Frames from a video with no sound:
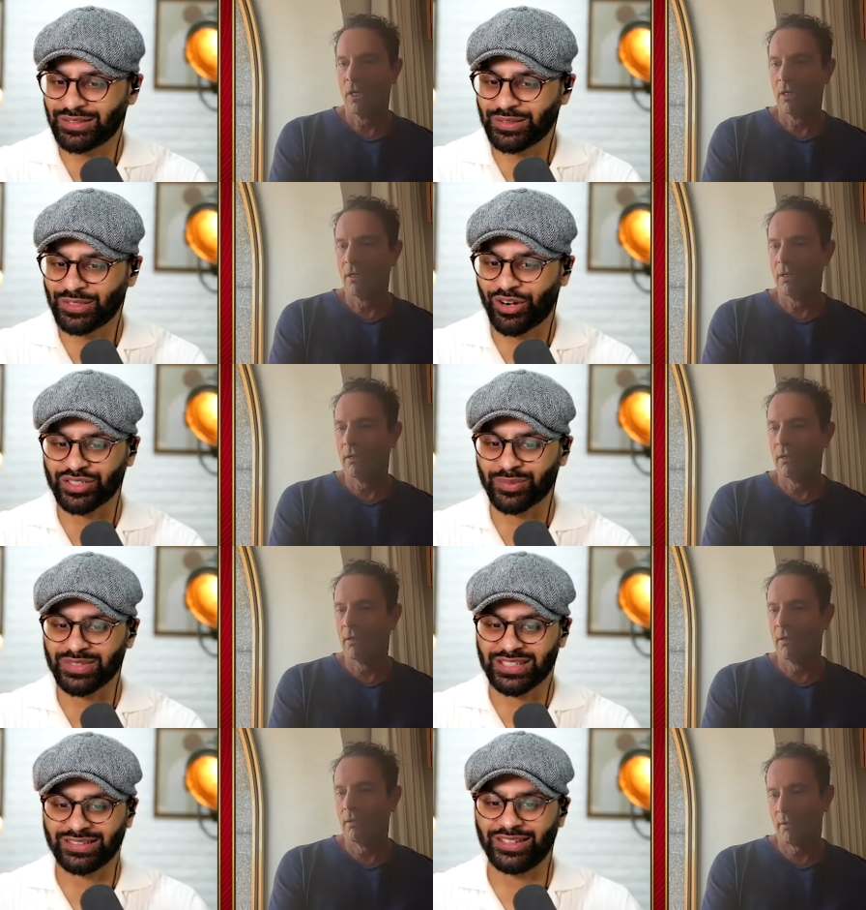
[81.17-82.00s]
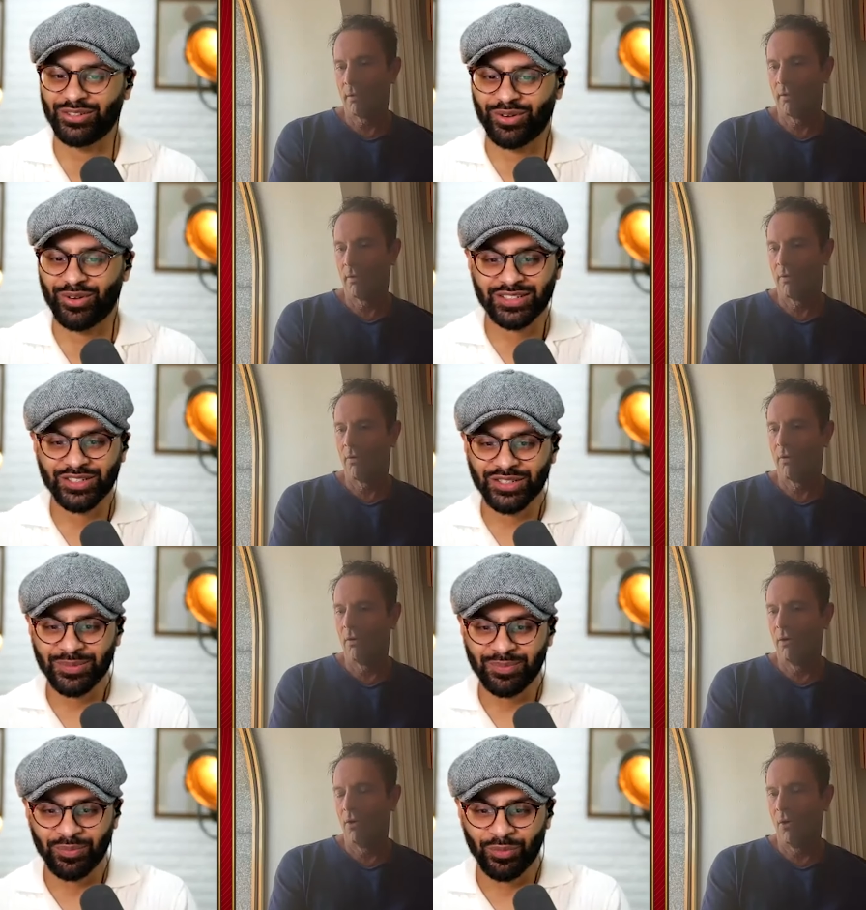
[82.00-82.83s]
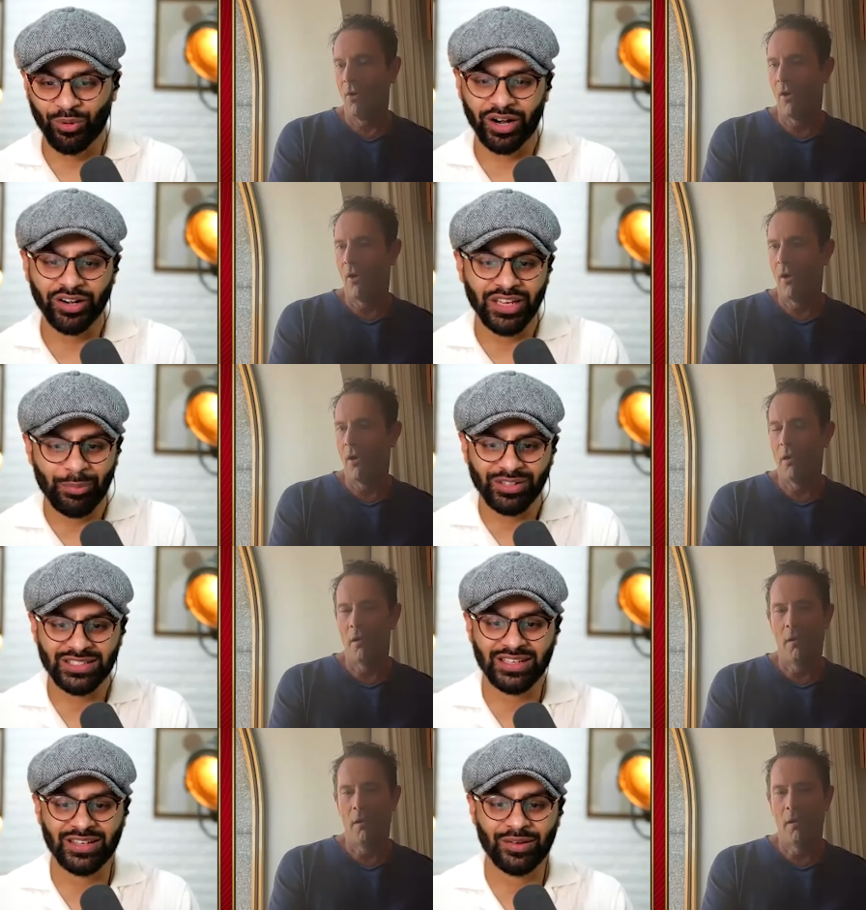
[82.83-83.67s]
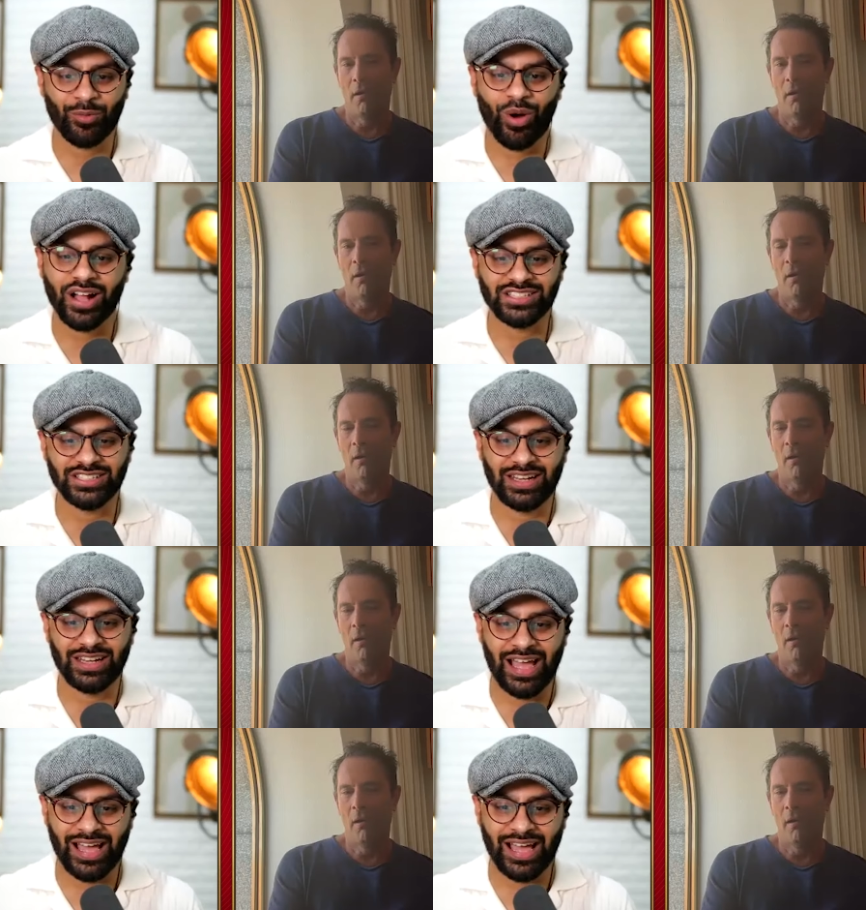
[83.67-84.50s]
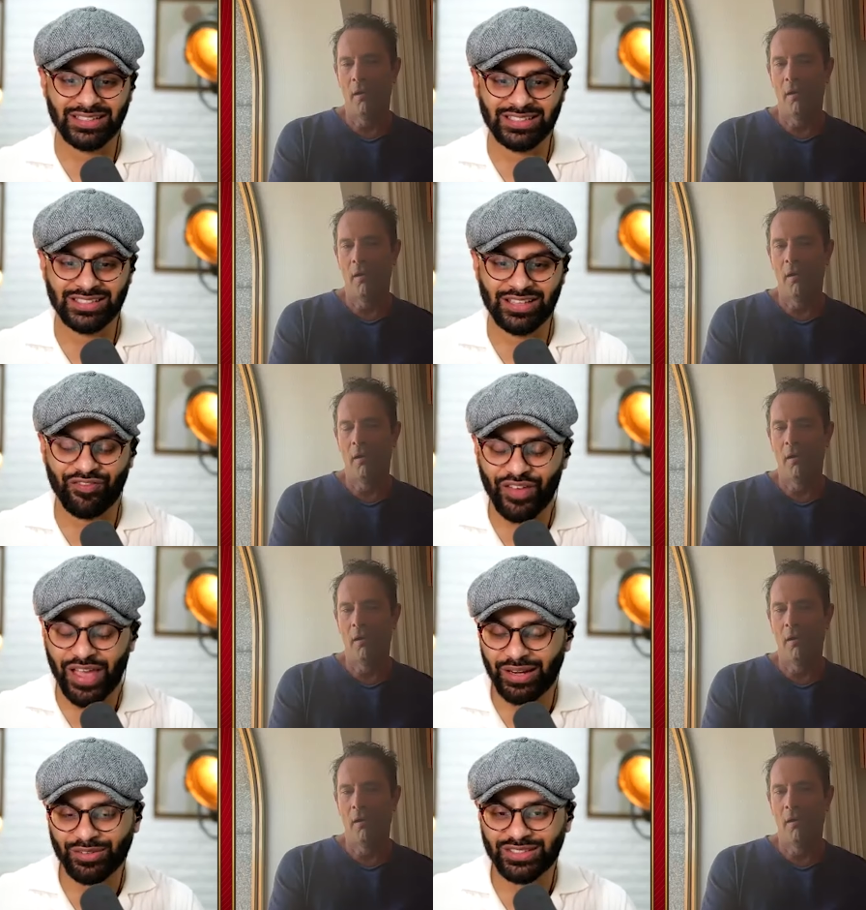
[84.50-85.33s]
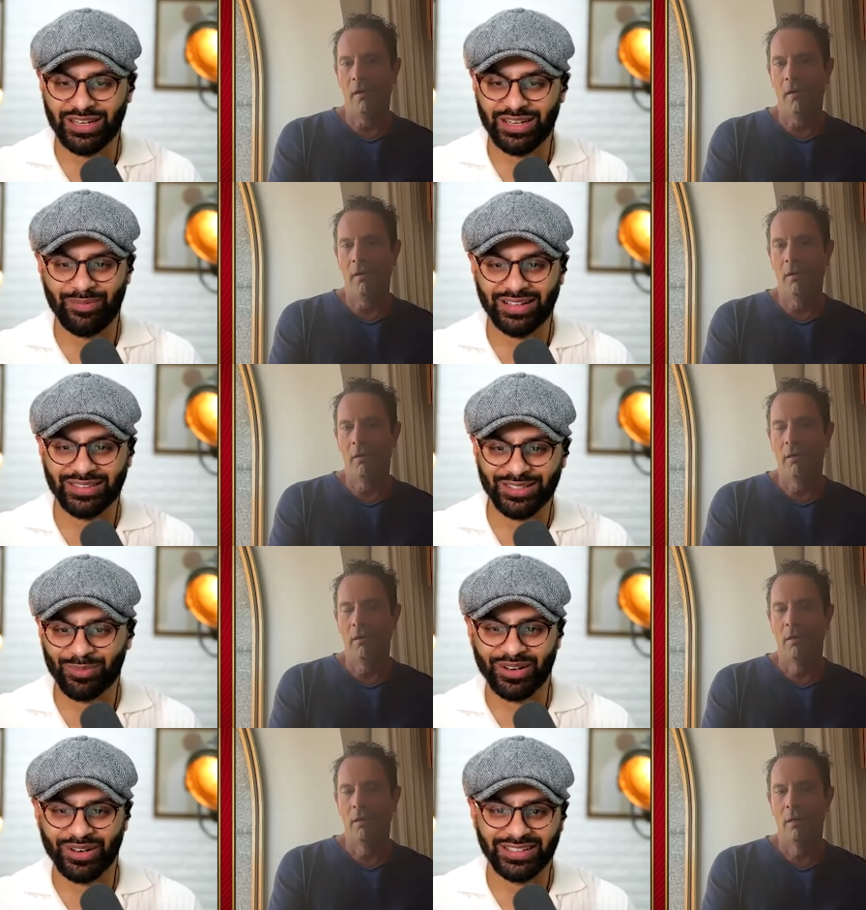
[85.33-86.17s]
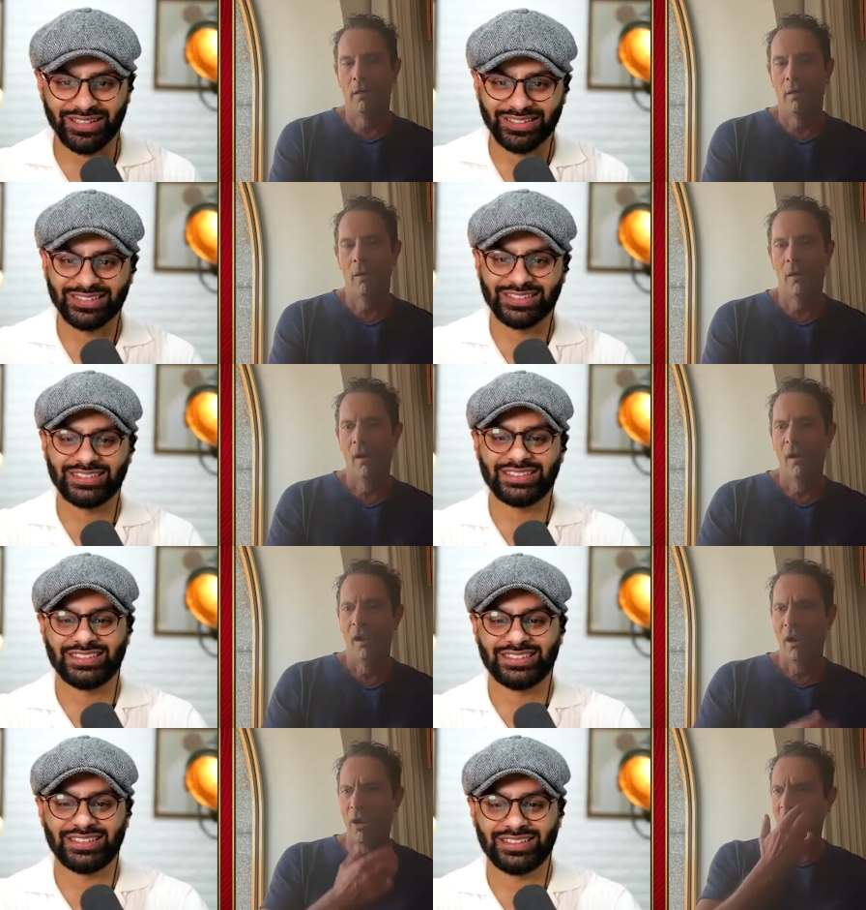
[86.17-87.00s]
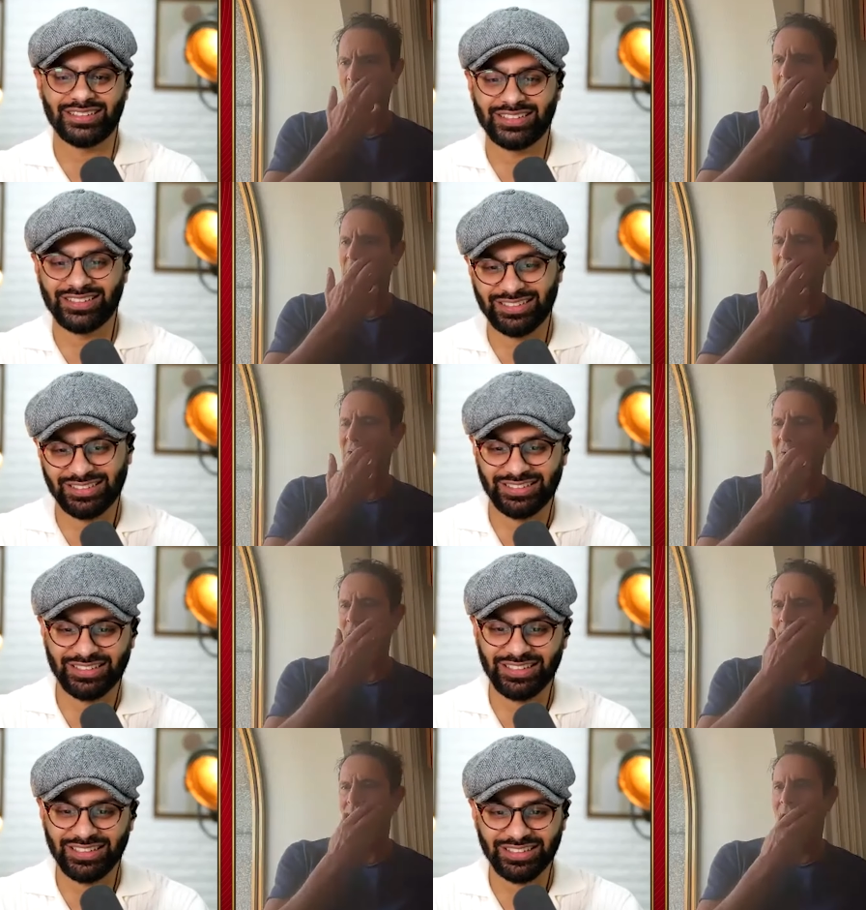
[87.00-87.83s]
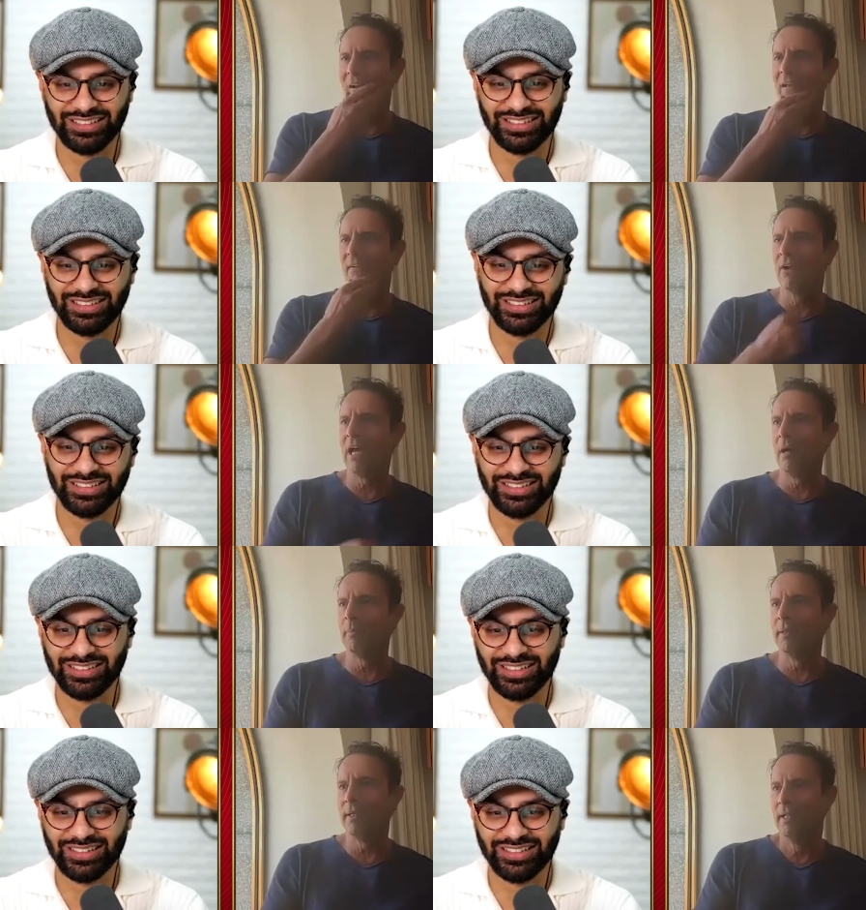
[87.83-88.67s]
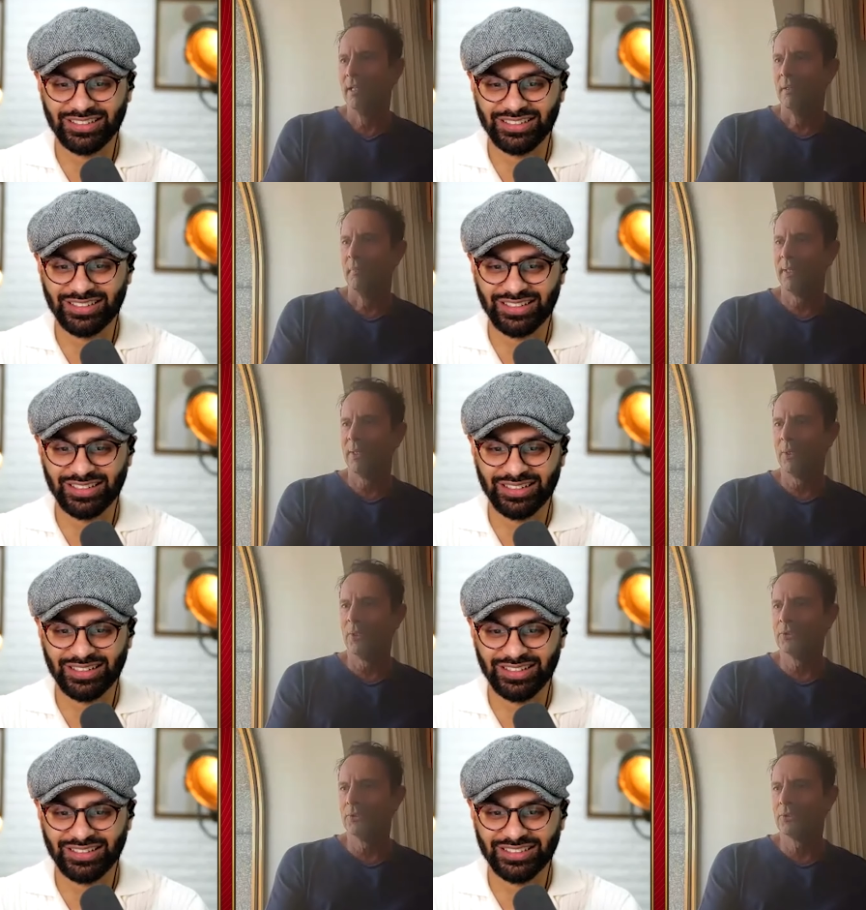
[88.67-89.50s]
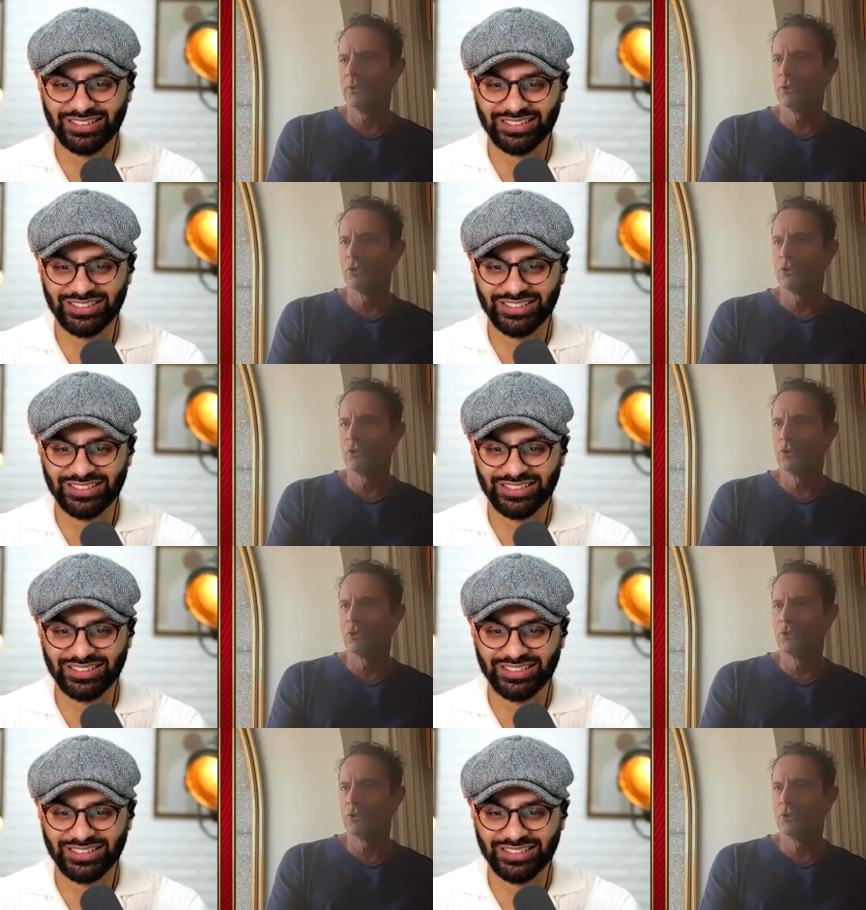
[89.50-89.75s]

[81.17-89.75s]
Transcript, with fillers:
Speaker 1: Tarsem Singh, the director, or are you able to watch it as a fan of cinema at this point?
Speaker 2: I don't know if that'll ever happen because you're